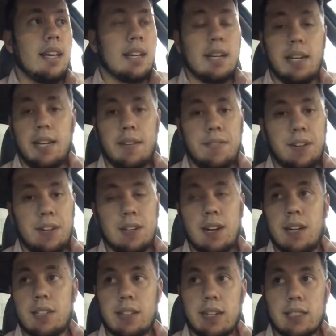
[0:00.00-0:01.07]
NFL
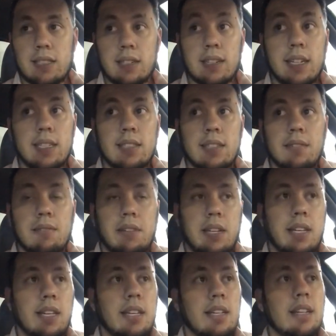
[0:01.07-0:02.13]
contracts are crazy.
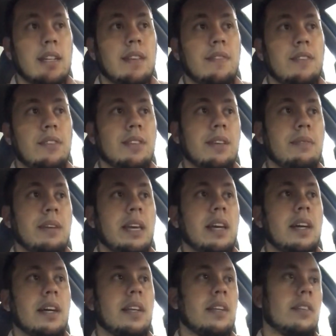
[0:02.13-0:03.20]
If only we
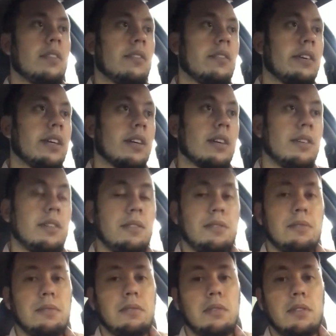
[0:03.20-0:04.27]
had a lawyer
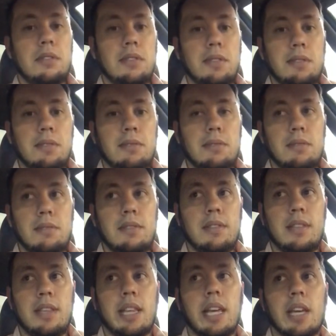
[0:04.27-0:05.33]
who knew
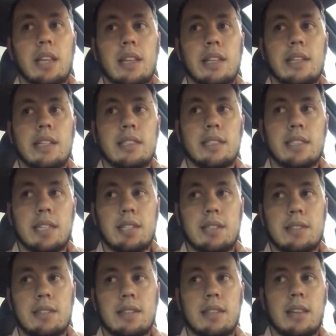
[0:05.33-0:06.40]
legalese and
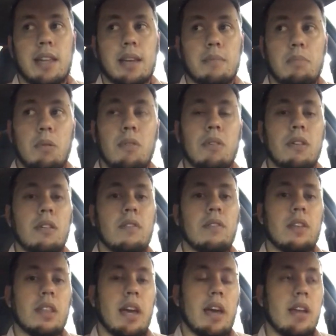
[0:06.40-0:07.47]
who could like pour
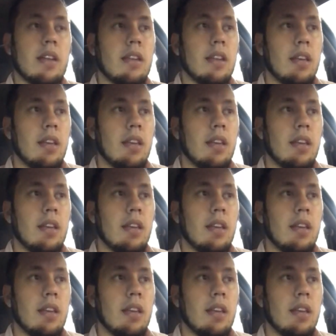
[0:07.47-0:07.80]
over that,